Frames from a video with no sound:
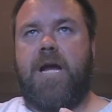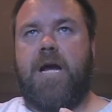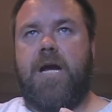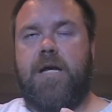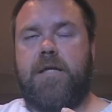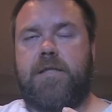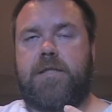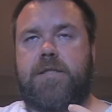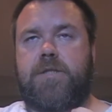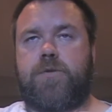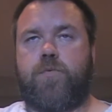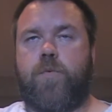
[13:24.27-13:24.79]

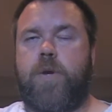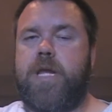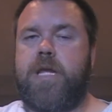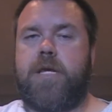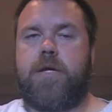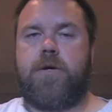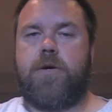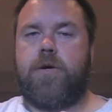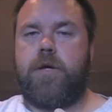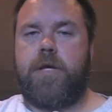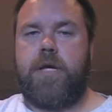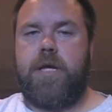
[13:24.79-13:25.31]
Sweet
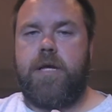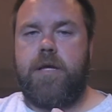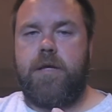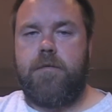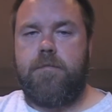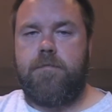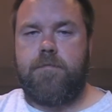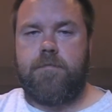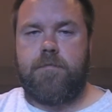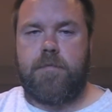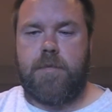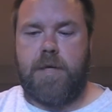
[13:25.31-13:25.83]

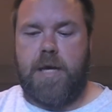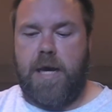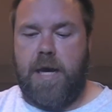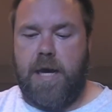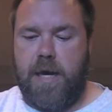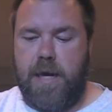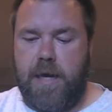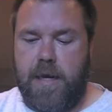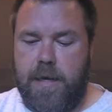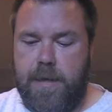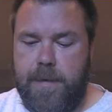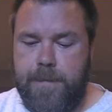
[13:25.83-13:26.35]
cookie.
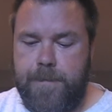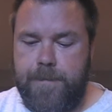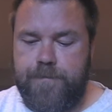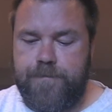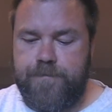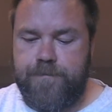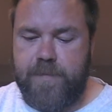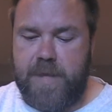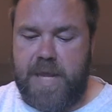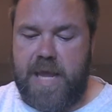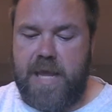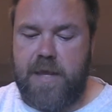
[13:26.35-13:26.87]

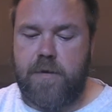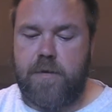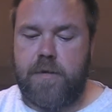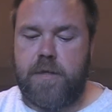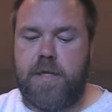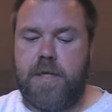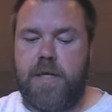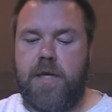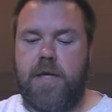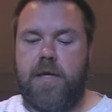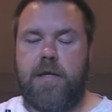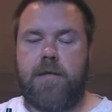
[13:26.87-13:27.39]
And
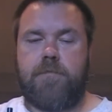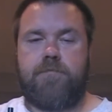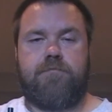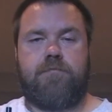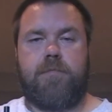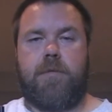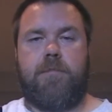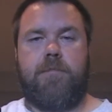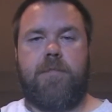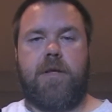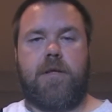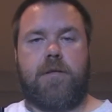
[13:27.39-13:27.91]

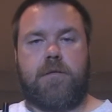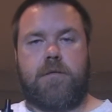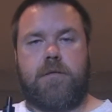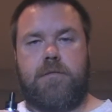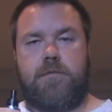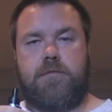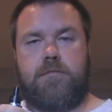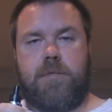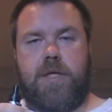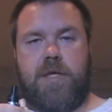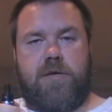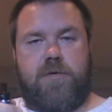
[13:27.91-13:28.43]
milk,
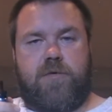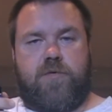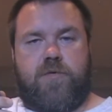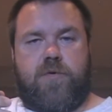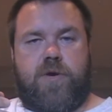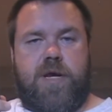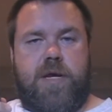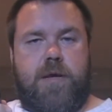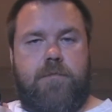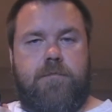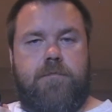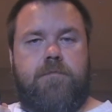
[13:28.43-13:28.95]
like
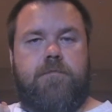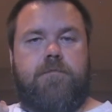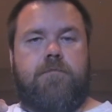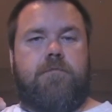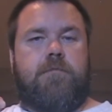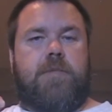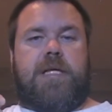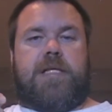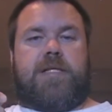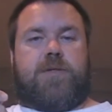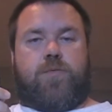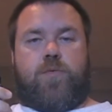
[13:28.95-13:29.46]
cream.
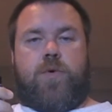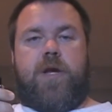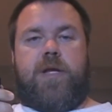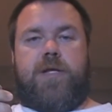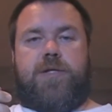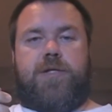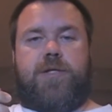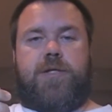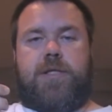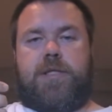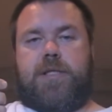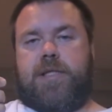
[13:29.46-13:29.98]
It's
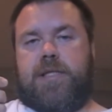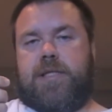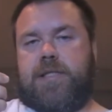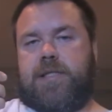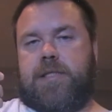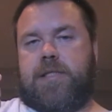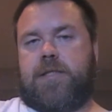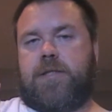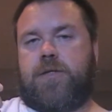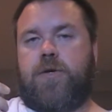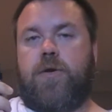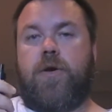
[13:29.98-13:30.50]
rich.
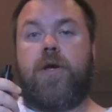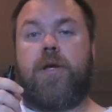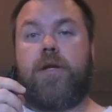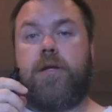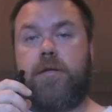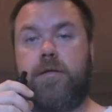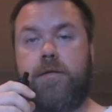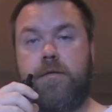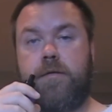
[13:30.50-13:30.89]
It's good.